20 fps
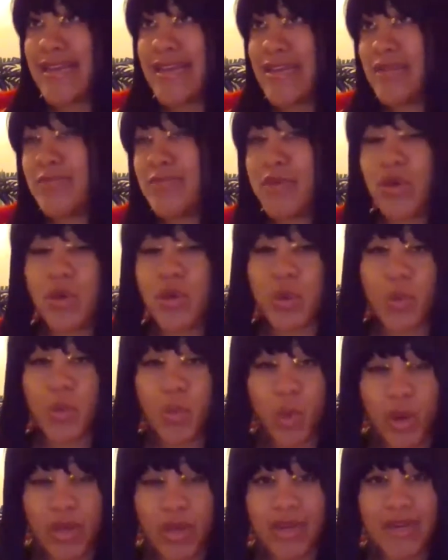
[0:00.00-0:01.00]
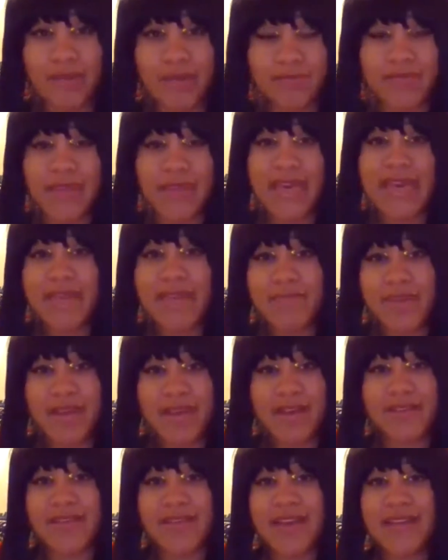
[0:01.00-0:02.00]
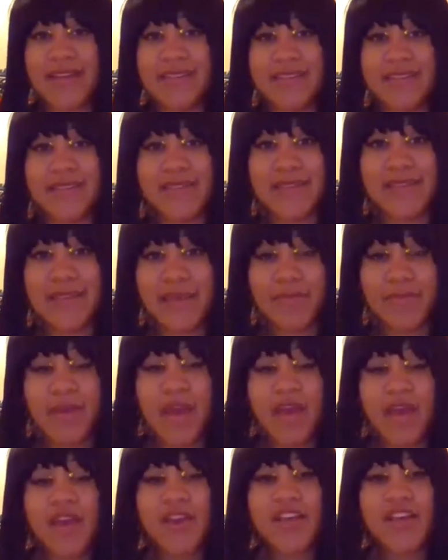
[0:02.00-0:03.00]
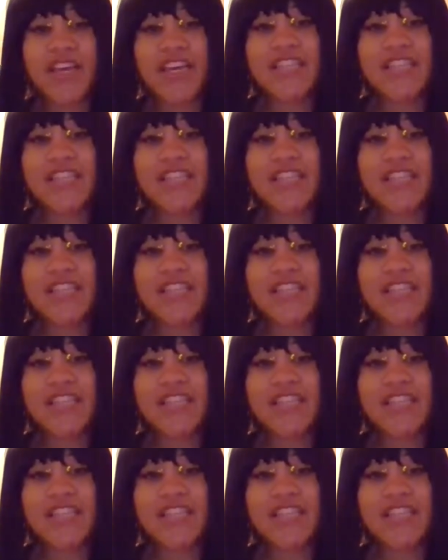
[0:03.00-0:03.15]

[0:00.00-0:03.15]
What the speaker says: up and go to work and I'm late because I didn't sleep.